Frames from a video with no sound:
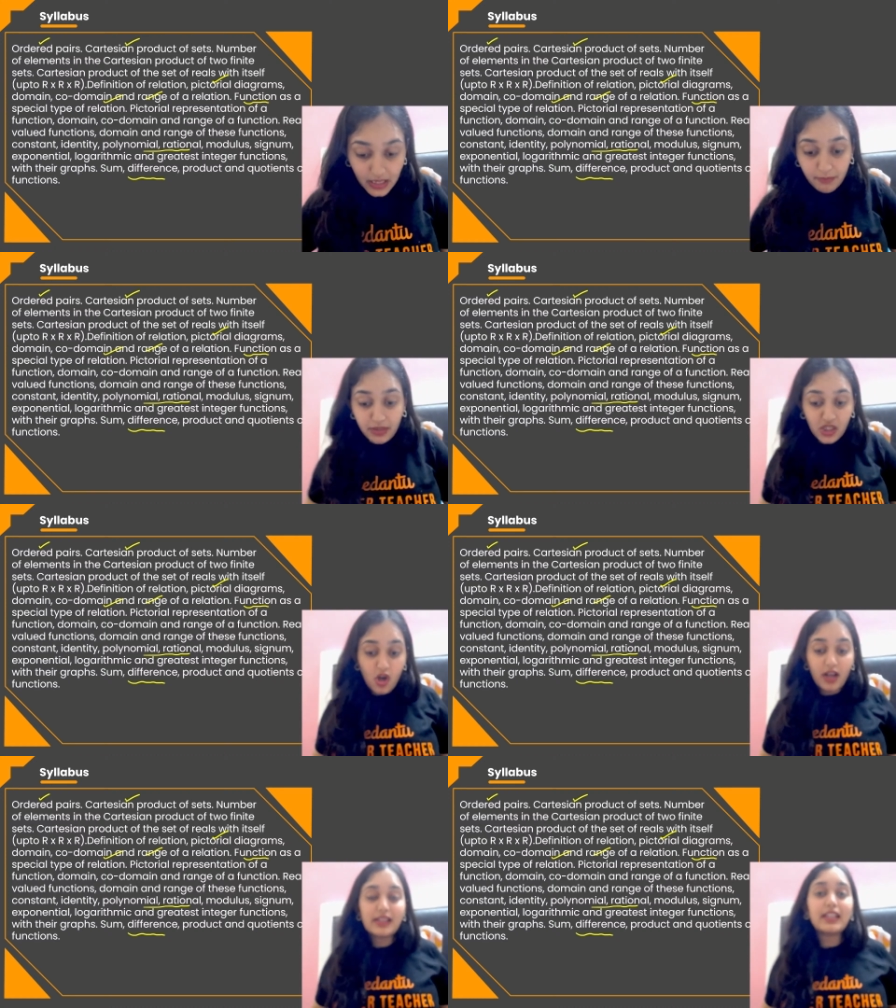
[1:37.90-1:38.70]

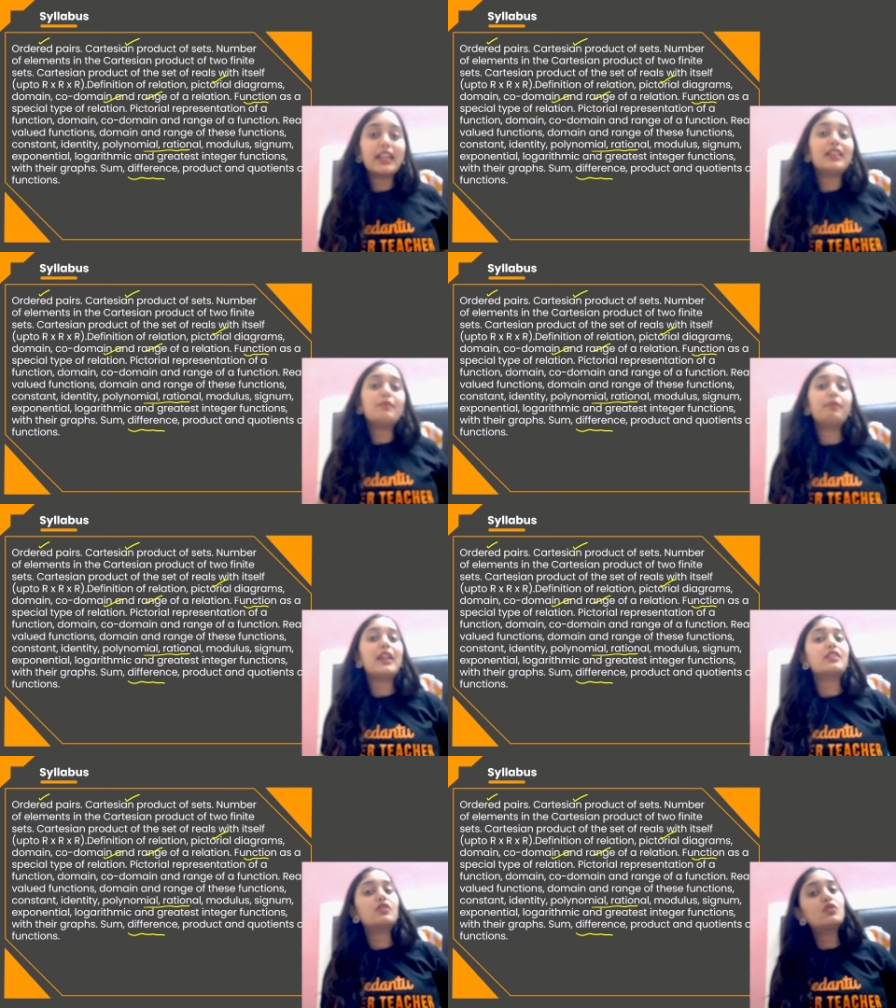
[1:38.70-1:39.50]
Because in
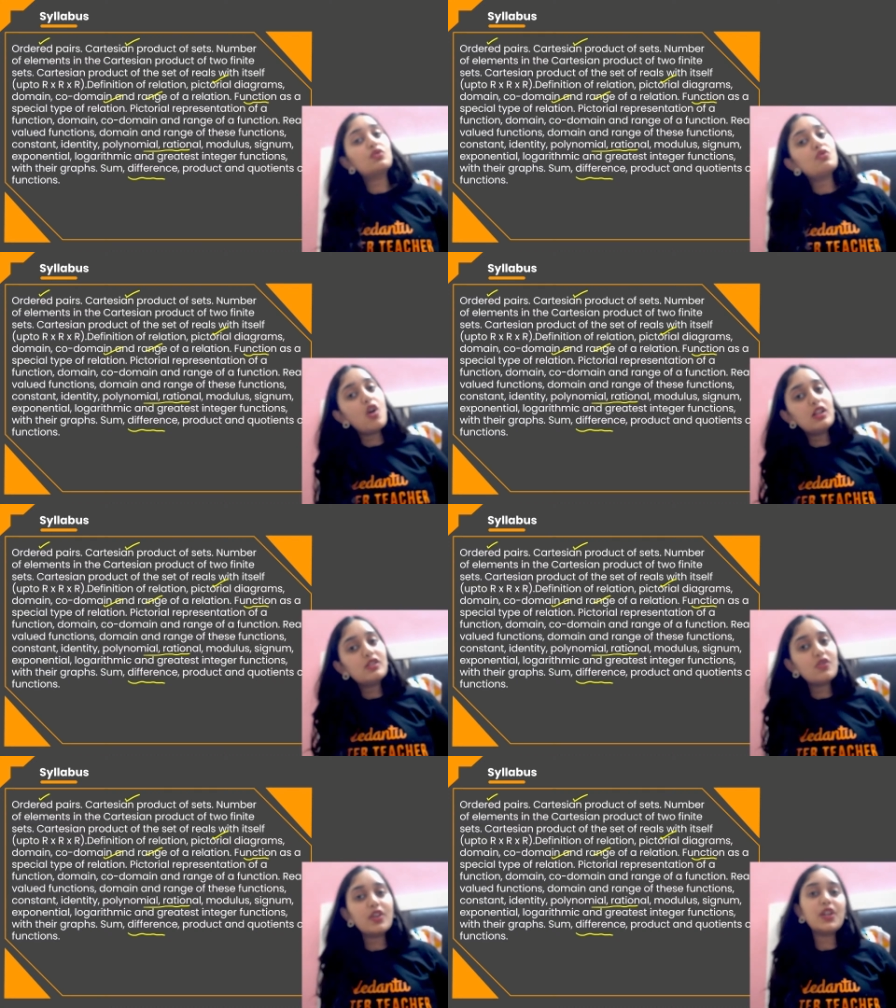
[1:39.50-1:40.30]
plus 2
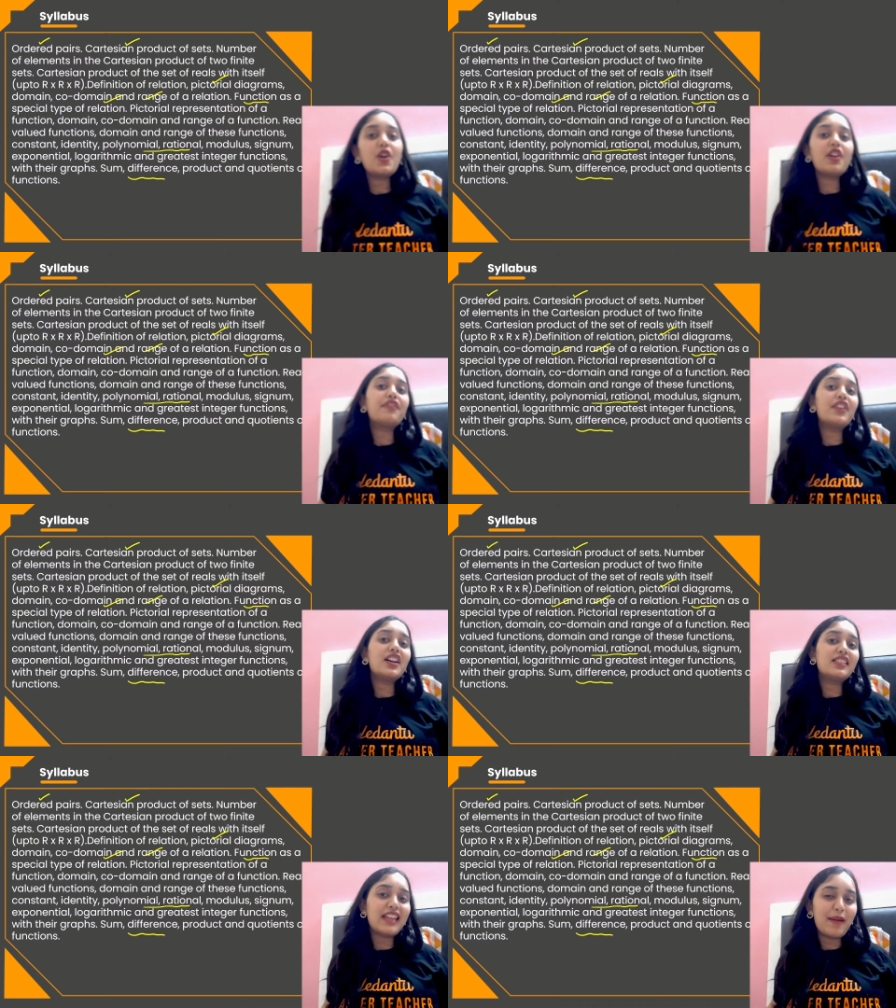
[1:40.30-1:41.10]
also your
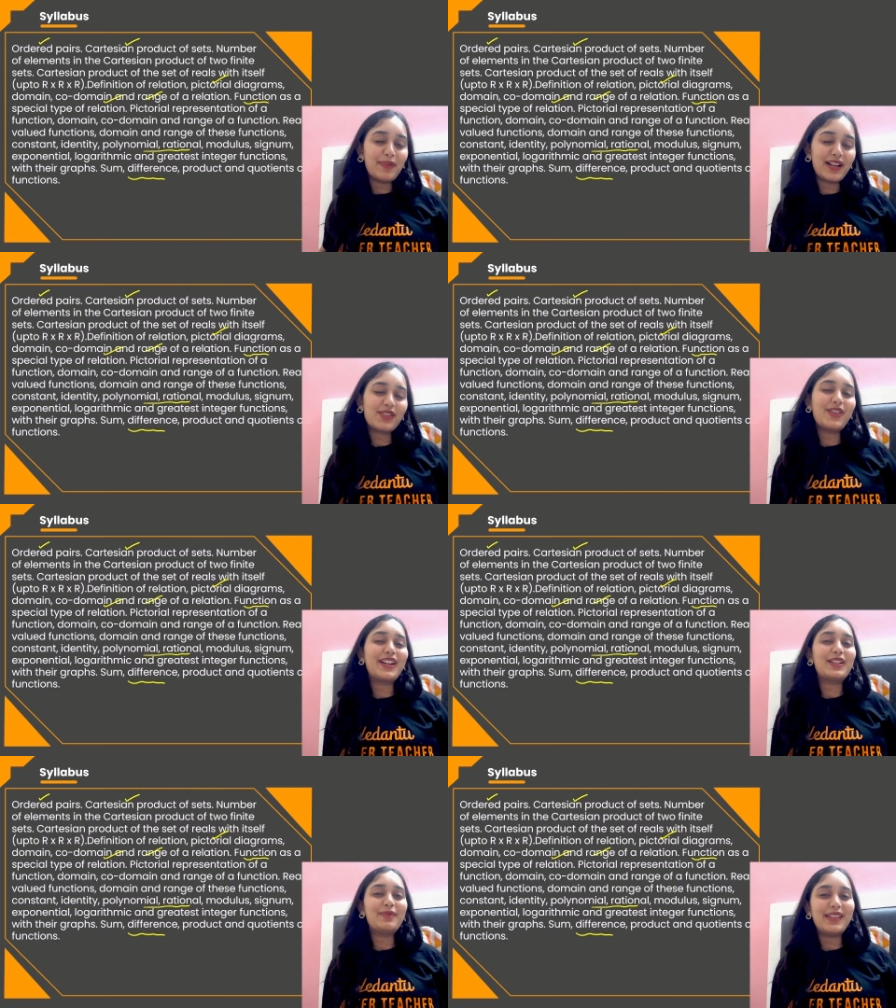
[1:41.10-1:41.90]
first chapter is going
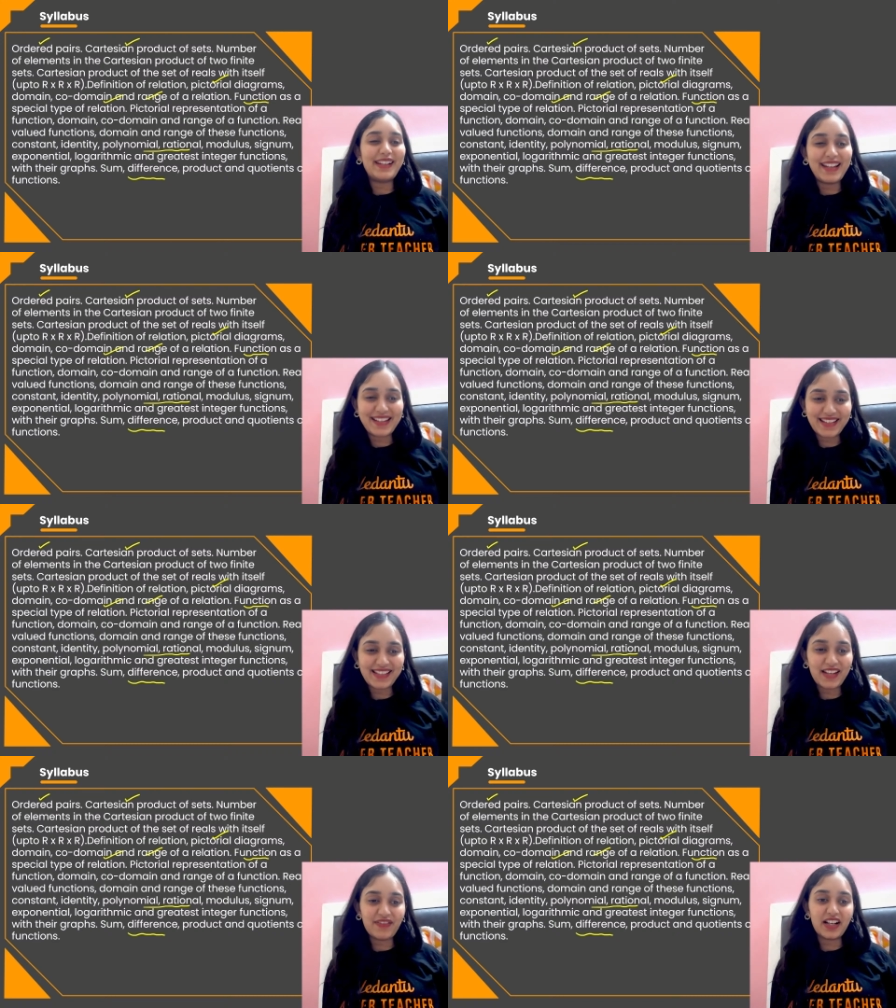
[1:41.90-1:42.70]
to be relations
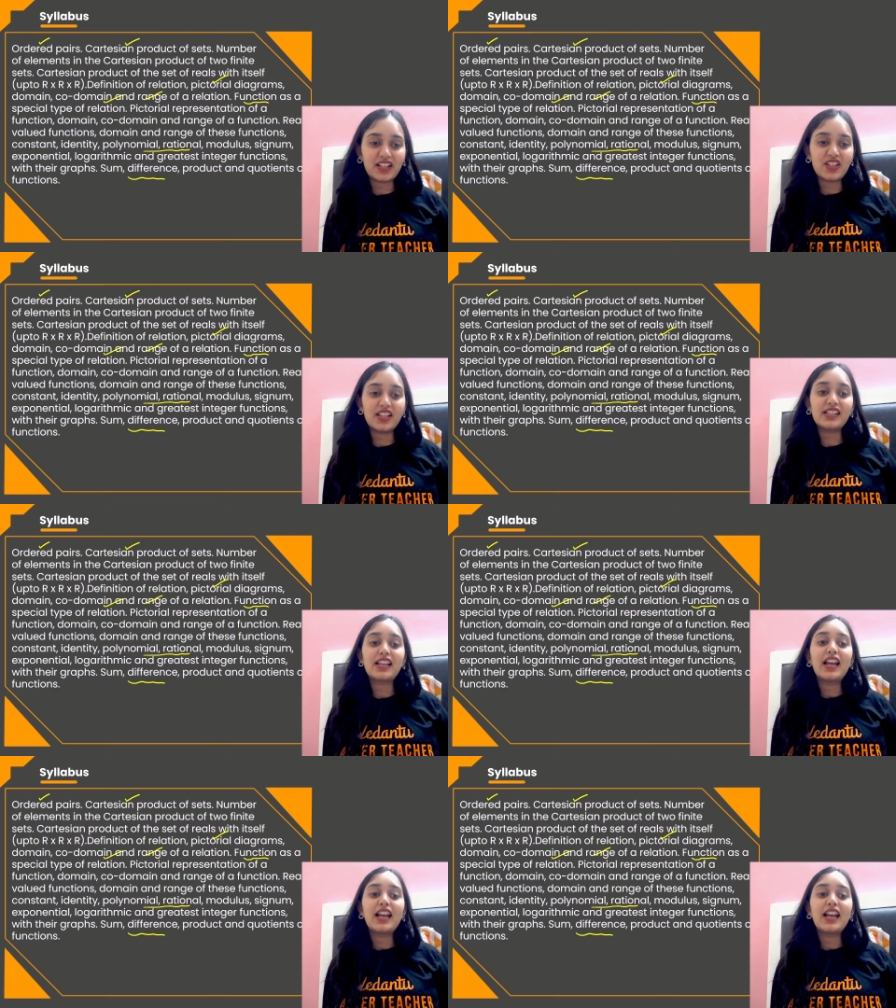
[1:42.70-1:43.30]
and functions,